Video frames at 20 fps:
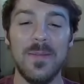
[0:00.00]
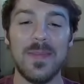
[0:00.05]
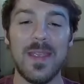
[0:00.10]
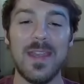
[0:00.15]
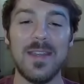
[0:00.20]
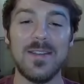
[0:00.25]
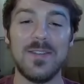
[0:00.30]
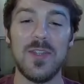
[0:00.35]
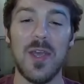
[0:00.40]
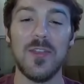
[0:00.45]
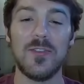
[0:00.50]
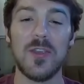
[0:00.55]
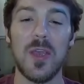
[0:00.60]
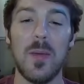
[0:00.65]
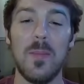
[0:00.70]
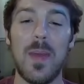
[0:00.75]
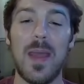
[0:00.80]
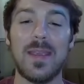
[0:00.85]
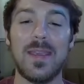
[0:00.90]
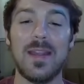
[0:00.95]
It does
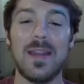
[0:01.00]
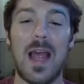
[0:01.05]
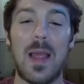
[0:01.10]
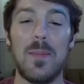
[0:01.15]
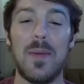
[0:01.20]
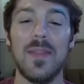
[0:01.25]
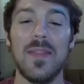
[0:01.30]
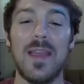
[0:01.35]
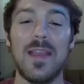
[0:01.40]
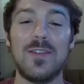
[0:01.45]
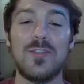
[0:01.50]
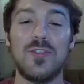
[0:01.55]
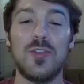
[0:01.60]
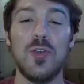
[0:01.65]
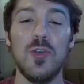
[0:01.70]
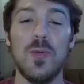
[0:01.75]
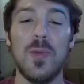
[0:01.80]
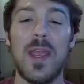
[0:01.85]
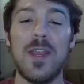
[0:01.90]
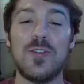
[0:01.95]
come back in. I'm on like
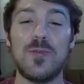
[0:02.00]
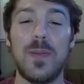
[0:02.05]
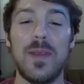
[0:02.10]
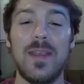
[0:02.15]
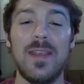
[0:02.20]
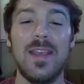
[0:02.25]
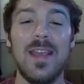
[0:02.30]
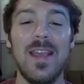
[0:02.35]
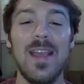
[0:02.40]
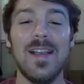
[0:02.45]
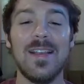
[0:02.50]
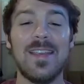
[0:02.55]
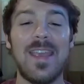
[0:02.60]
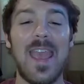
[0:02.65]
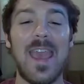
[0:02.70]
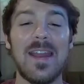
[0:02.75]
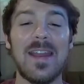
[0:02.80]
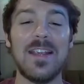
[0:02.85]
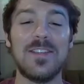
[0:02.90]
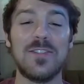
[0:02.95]
2 HP.
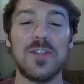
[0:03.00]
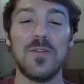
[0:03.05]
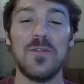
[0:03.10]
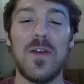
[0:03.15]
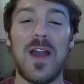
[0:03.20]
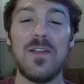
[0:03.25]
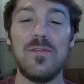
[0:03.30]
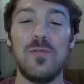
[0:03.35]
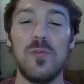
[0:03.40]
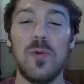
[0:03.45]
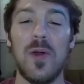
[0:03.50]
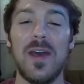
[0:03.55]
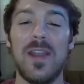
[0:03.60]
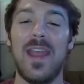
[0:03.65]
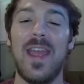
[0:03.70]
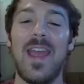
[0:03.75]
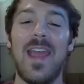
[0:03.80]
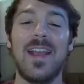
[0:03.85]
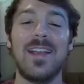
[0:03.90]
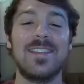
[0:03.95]
Can I survive 1
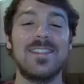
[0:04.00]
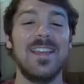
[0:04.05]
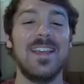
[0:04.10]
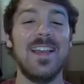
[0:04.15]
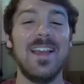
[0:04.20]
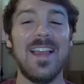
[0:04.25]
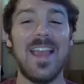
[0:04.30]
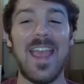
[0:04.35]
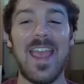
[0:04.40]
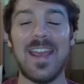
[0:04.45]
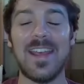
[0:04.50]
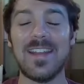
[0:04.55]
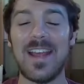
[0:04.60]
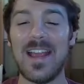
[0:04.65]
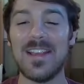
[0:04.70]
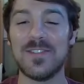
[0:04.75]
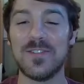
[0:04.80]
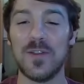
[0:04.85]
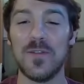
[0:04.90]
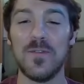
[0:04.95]
hex? And
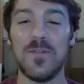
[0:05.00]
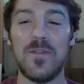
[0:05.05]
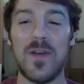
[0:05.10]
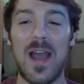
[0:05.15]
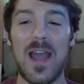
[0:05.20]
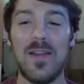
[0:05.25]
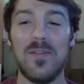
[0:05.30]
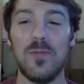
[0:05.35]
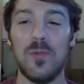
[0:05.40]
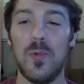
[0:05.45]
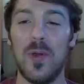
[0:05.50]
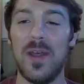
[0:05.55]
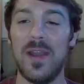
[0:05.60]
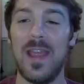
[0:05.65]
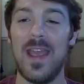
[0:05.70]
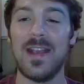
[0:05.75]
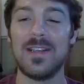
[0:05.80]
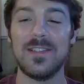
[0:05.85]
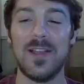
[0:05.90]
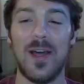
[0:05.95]
I survive 1
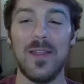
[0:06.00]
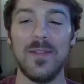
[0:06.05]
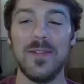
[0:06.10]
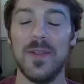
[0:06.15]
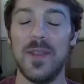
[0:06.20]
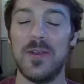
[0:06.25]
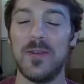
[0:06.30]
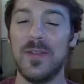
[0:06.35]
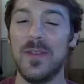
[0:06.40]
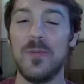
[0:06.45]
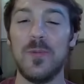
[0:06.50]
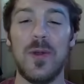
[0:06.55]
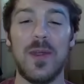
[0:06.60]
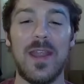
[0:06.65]
hex on literally 1